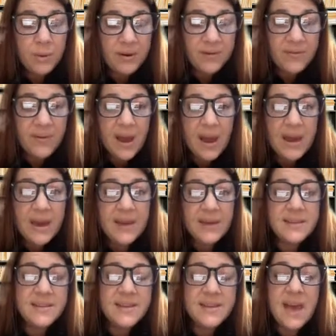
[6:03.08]

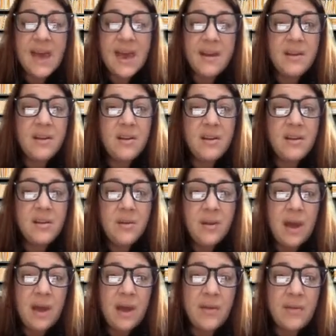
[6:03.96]
find that
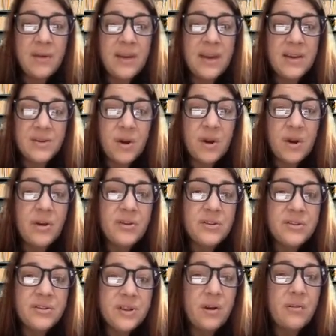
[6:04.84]

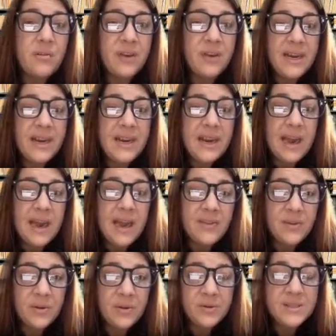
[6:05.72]
kindergartners are reading
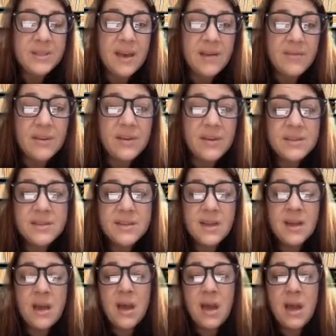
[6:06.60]
at those levels
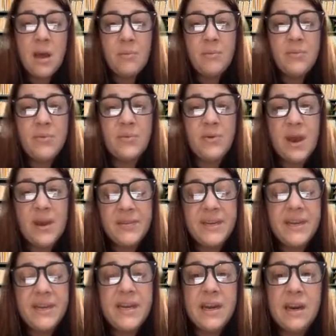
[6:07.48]
throughout
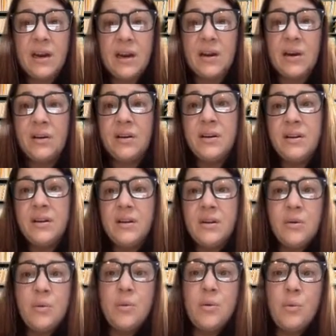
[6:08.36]
the year.
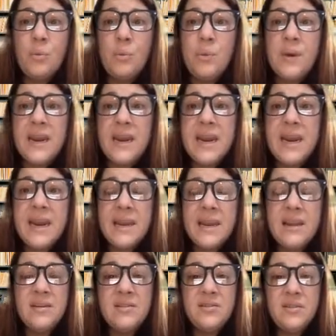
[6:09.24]

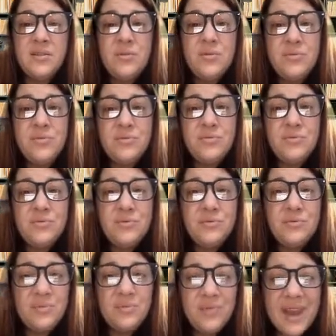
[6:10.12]
We
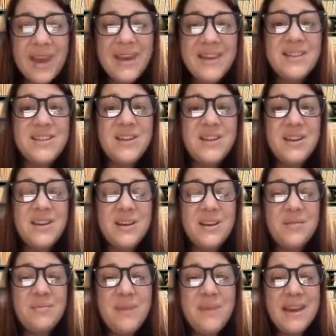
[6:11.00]
like
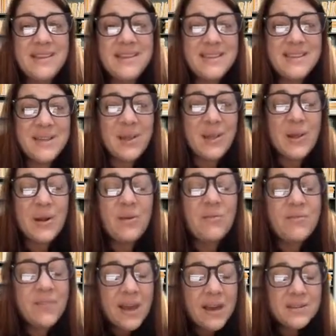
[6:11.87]
to make this a little
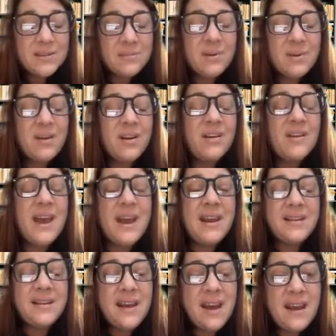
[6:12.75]
flexible
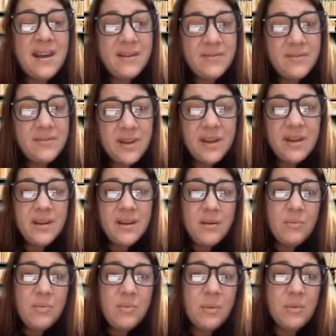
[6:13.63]
and kind of,
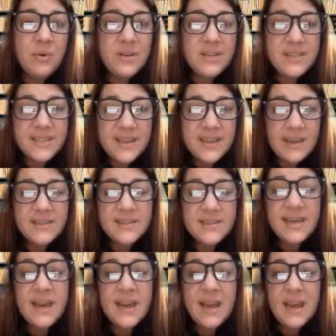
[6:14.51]
when we're
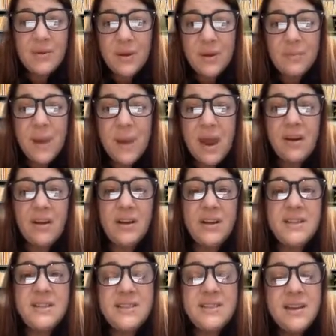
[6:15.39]
discussing it with
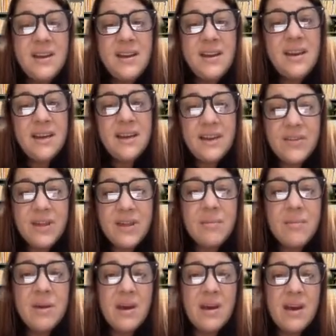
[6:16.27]
parents, give
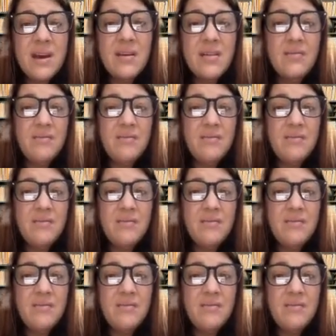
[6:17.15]
them a